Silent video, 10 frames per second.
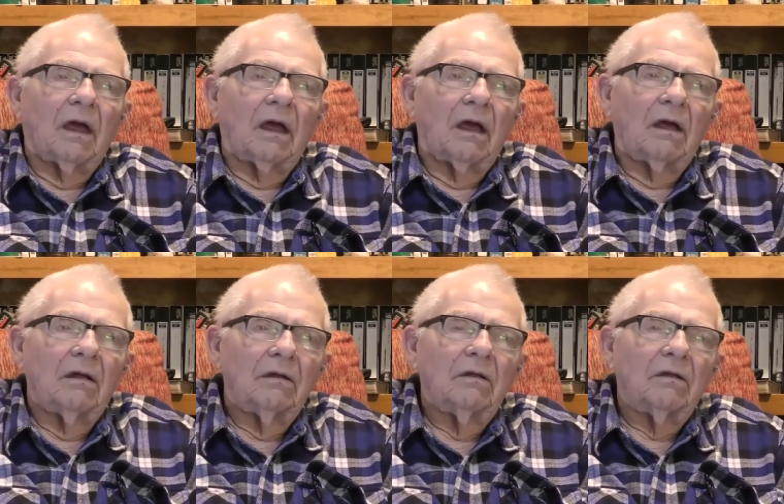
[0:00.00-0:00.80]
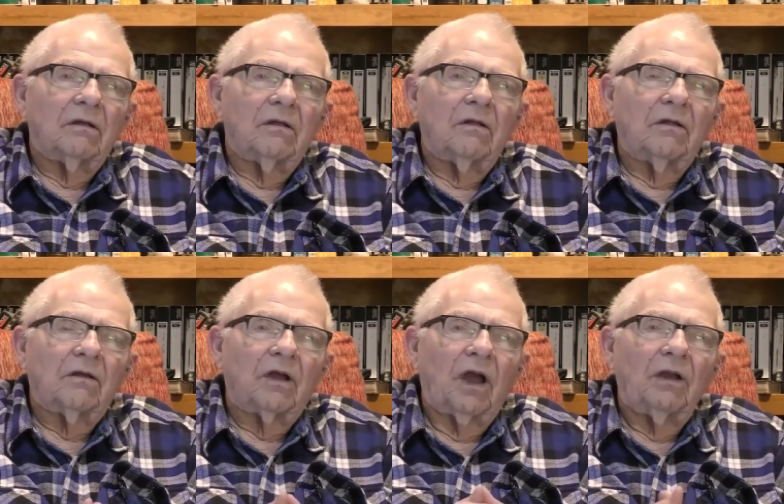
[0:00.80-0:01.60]
the
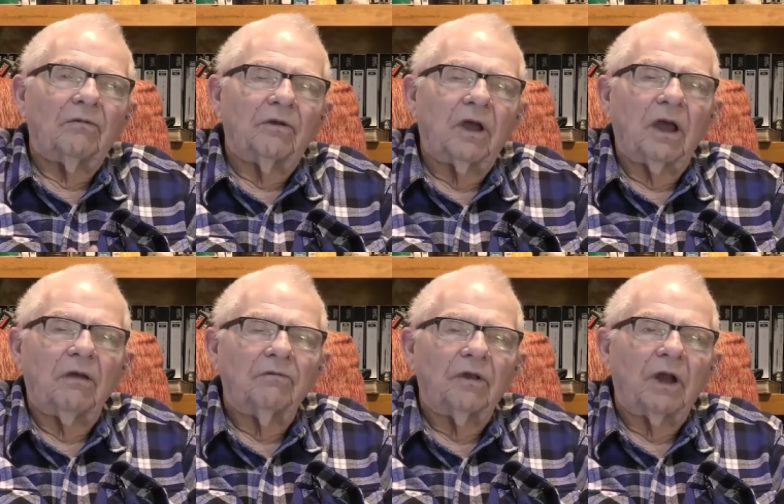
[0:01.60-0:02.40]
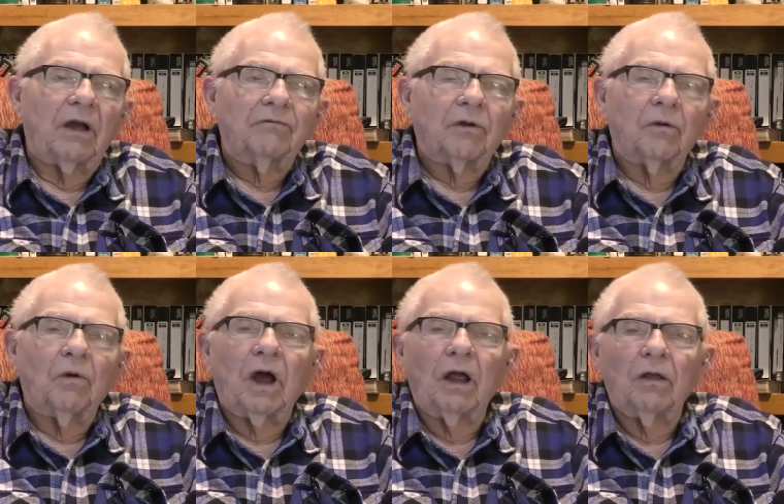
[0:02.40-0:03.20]
kind of cave that after a
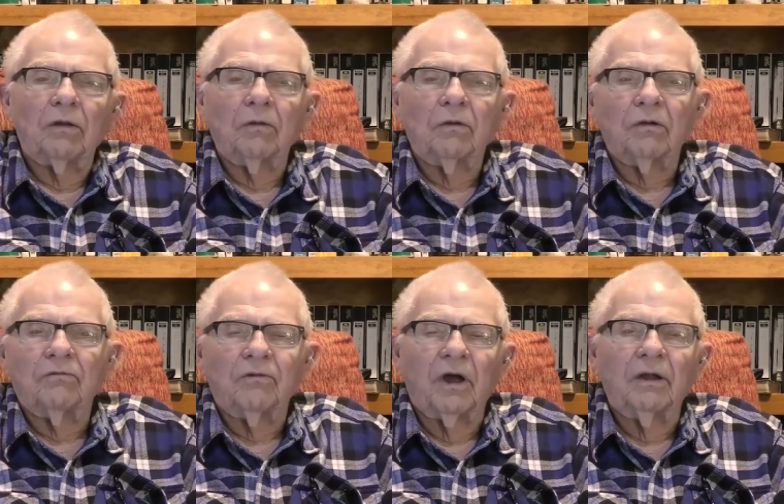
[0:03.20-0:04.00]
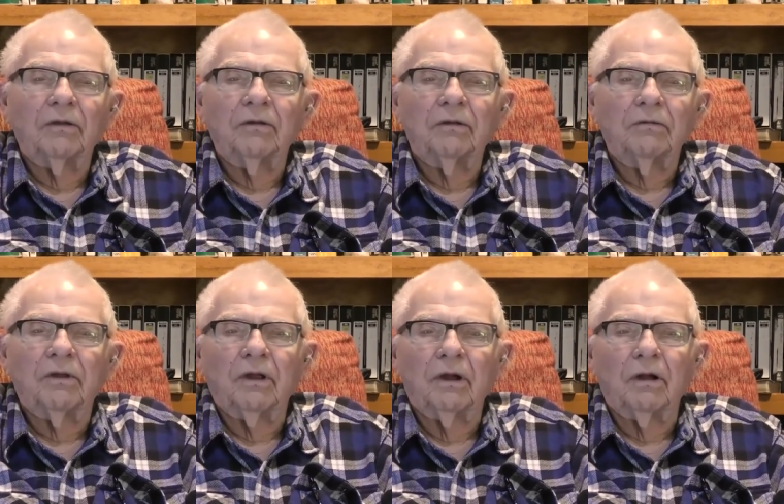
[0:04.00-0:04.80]
while you would find that
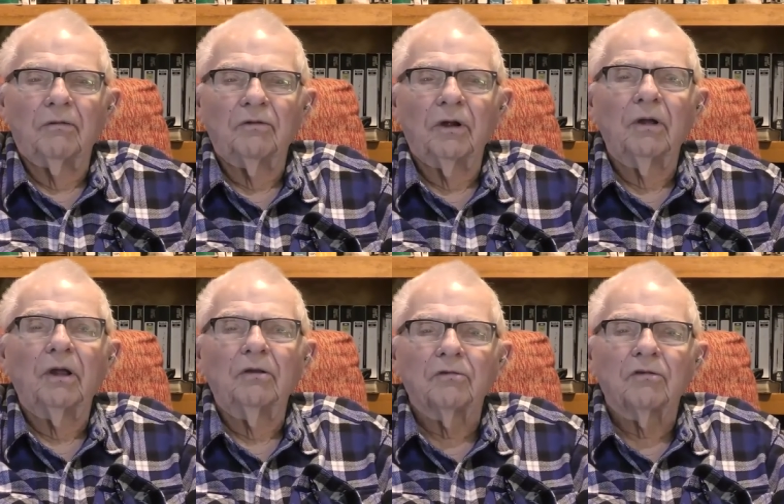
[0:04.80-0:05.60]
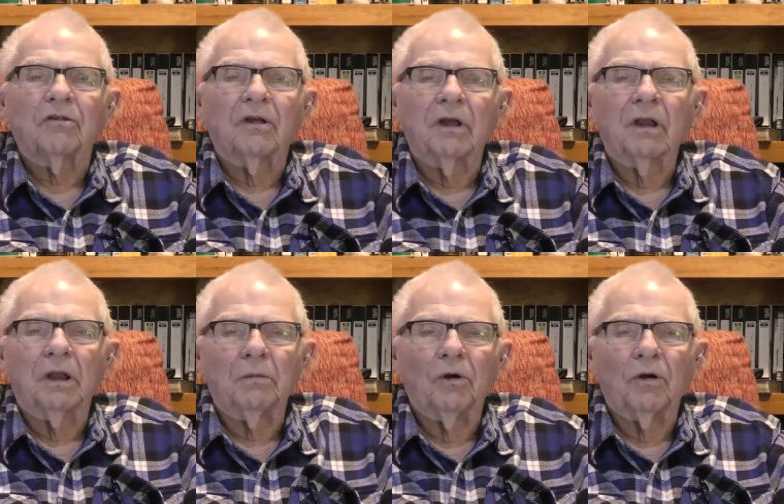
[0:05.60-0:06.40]
they aren't very interesting
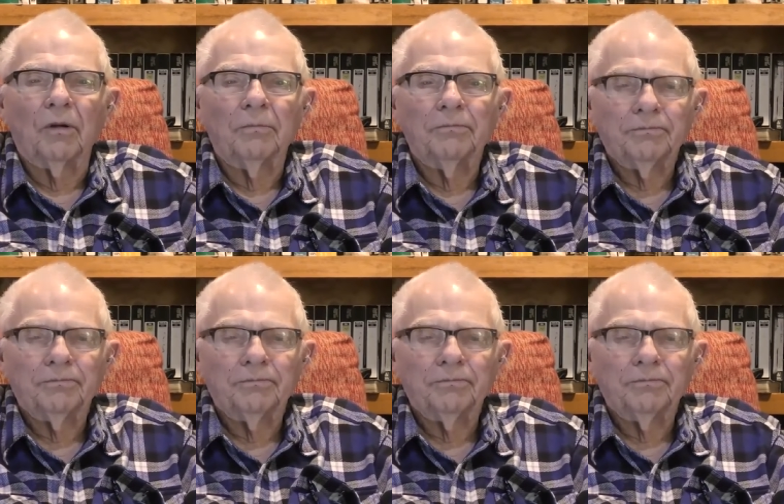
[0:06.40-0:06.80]
anymore.